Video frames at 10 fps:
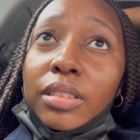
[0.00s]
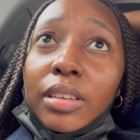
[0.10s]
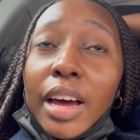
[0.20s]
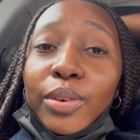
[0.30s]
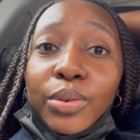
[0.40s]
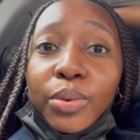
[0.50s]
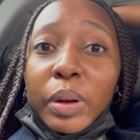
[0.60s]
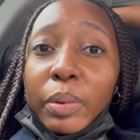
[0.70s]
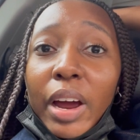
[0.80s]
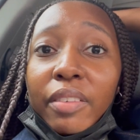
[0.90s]
I don't know
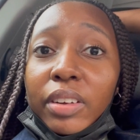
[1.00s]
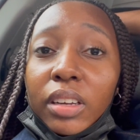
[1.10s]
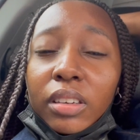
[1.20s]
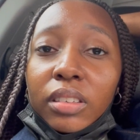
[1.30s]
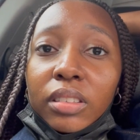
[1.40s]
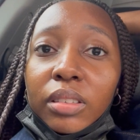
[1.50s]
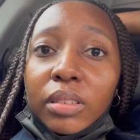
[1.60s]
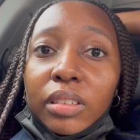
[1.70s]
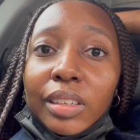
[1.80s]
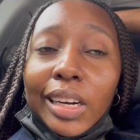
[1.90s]
where we're having
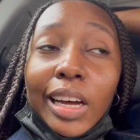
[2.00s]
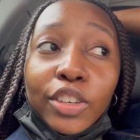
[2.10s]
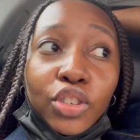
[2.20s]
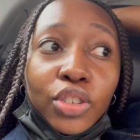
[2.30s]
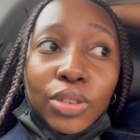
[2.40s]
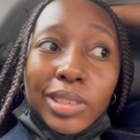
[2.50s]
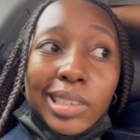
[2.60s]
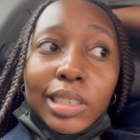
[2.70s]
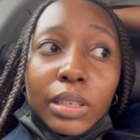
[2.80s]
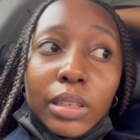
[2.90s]
lunch,
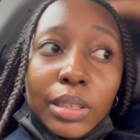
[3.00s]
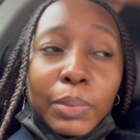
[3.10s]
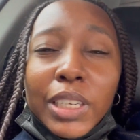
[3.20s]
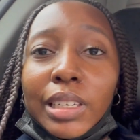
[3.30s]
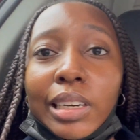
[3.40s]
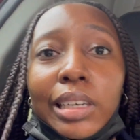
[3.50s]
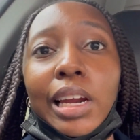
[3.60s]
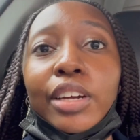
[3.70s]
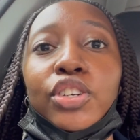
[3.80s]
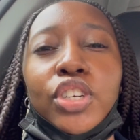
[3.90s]
because it's basically
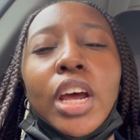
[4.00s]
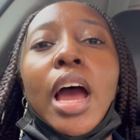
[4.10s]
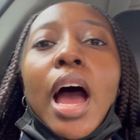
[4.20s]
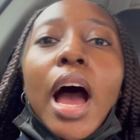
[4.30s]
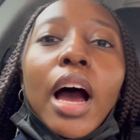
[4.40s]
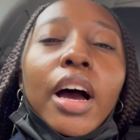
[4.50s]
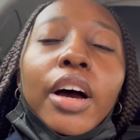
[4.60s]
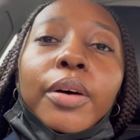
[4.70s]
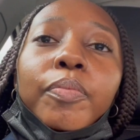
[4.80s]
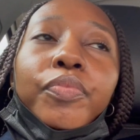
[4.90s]
lunch.
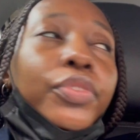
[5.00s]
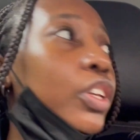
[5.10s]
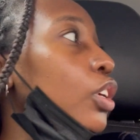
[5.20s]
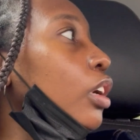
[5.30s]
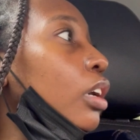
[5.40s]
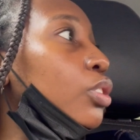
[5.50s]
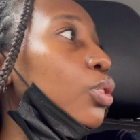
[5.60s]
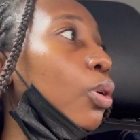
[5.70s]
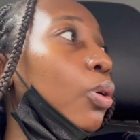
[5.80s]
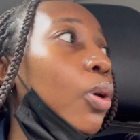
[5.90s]
Yeah,
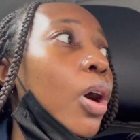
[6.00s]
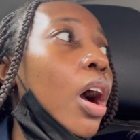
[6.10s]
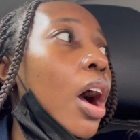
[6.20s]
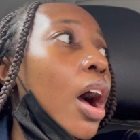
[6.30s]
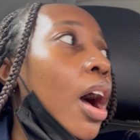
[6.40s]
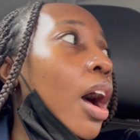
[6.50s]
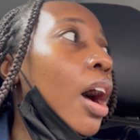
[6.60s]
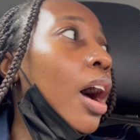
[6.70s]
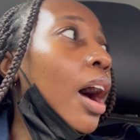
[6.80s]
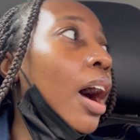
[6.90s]
so
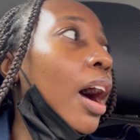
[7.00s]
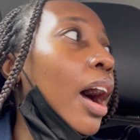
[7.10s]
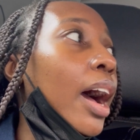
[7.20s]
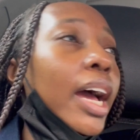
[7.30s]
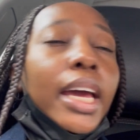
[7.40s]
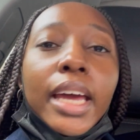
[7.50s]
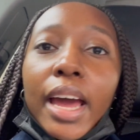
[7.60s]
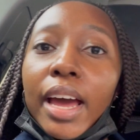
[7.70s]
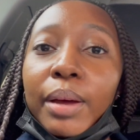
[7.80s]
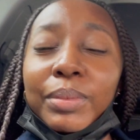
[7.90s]
I
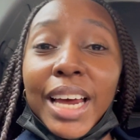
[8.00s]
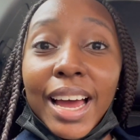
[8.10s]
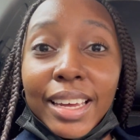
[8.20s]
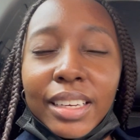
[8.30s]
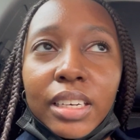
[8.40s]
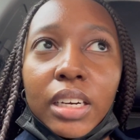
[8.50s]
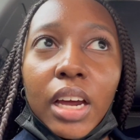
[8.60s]
am tired.